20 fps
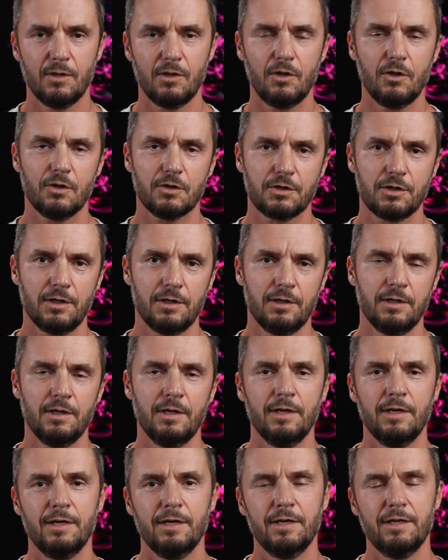Look,
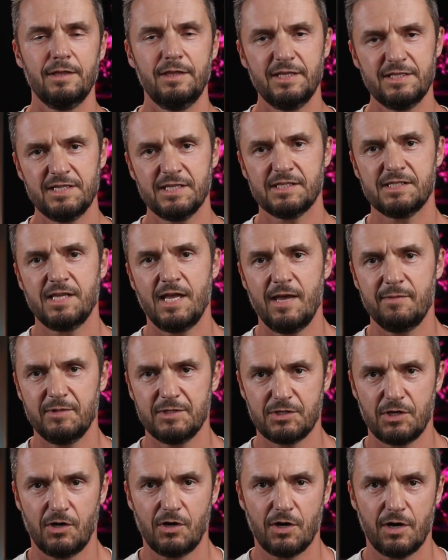this exam
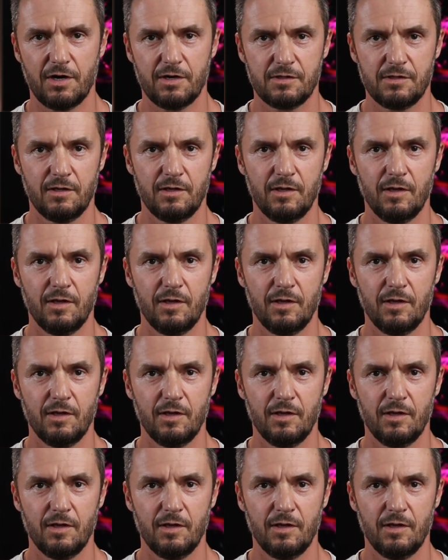is hard,